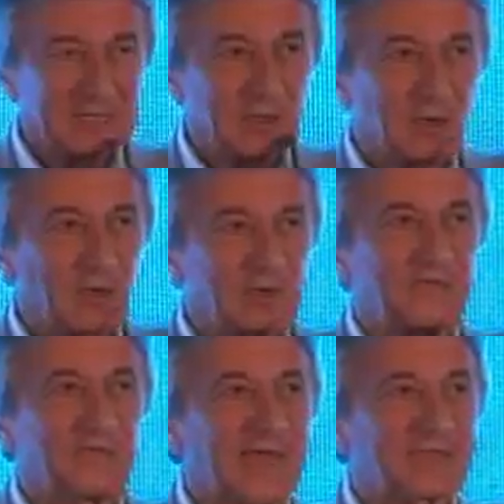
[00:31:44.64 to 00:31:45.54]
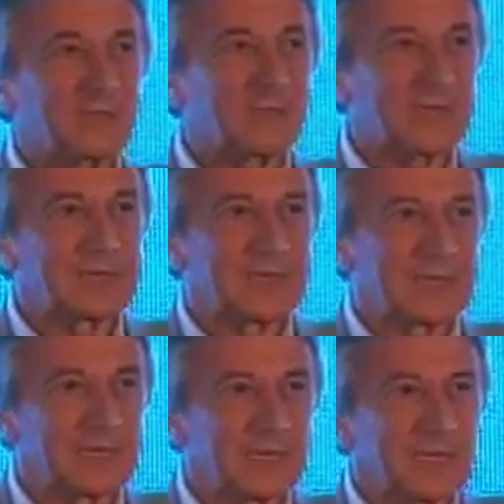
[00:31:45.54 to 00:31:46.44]
it's caused
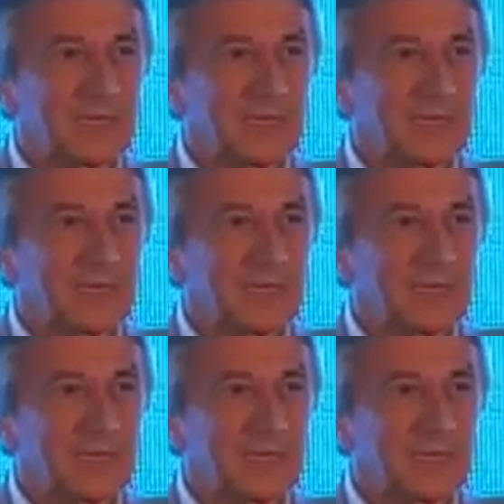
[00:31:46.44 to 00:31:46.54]
flexibility